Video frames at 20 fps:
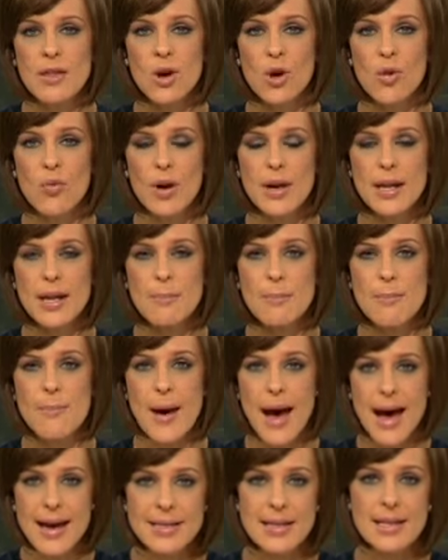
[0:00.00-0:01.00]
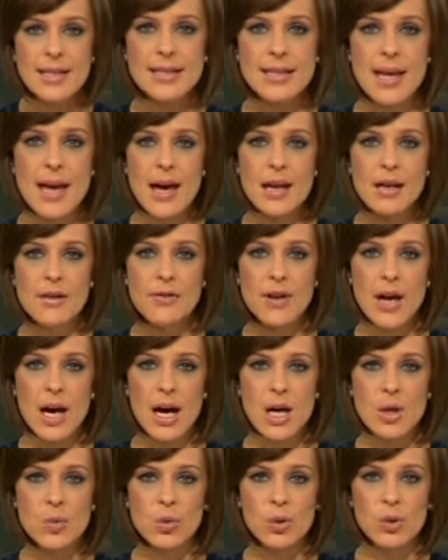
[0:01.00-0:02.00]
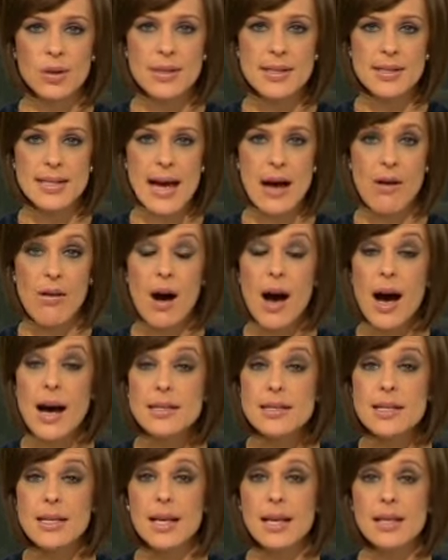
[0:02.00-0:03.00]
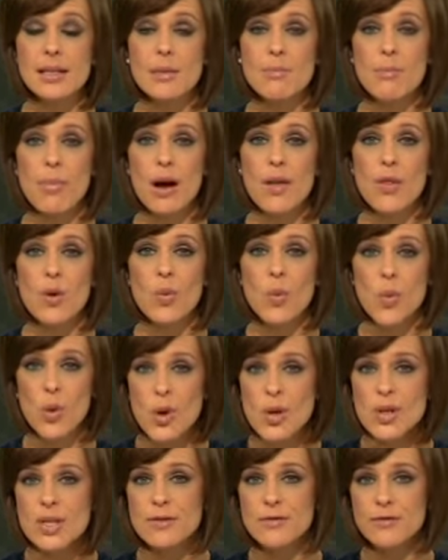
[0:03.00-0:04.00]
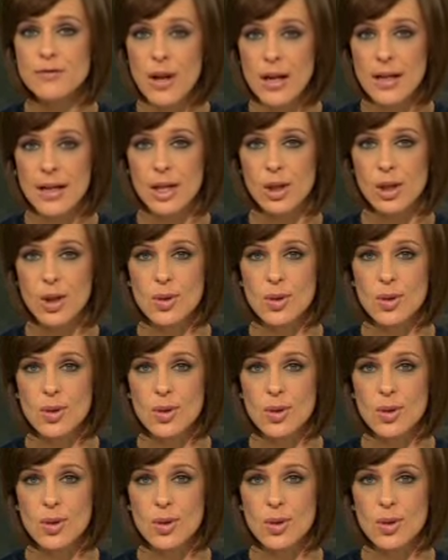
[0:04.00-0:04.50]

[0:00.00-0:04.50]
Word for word: The already battered town of Cardwell is now isolated by the worst flooding